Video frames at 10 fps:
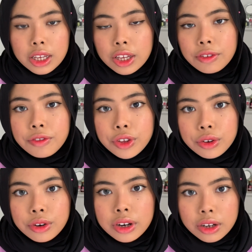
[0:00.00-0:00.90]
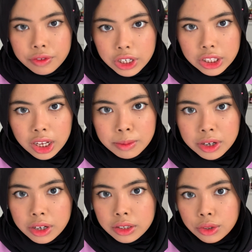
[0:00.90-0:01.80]
If you're a first
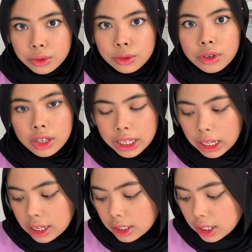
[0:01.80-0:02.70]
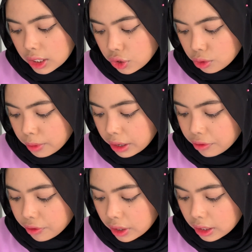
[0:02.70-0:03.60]
timer to contact lenses, you might
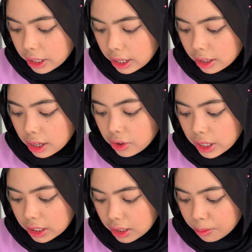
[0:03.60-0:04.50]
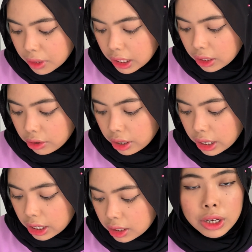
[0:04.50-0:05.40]
feel that there is something in your
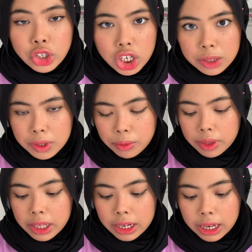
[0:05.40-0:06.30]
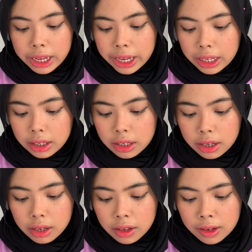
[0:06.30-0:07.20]
eyes, but trust me, within like
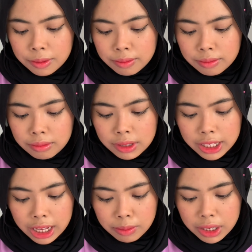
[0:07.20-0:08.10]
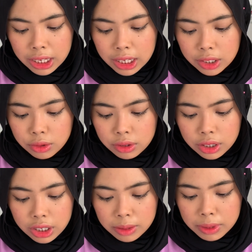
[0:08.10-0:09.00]
10 minutes to
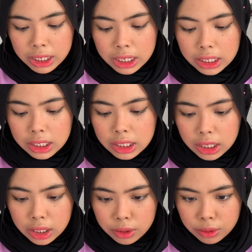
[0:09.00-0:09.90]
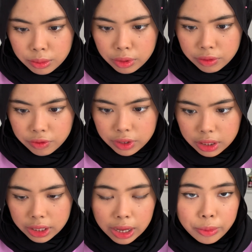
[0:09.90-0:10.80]
30 minutes you won't feel
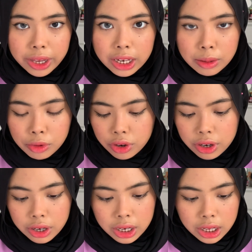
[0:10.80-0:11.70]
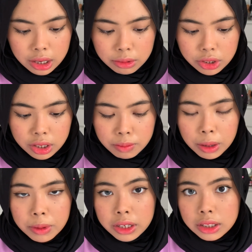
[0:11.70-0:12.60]
that way anymore. I'm just gonna
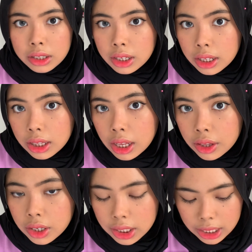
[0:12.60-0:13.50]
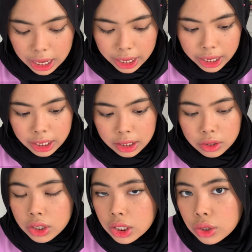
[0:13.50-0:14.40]
pop on another side to
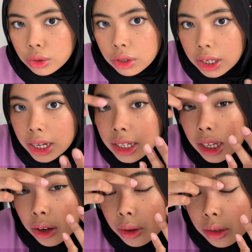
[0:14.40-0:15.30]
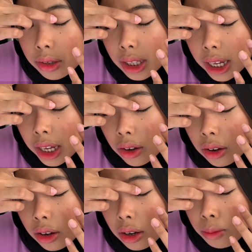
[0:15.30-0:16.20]
just show you guys how it looks like
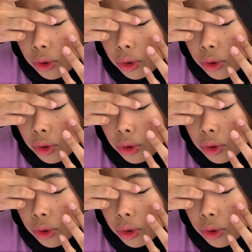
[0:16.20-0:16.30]
on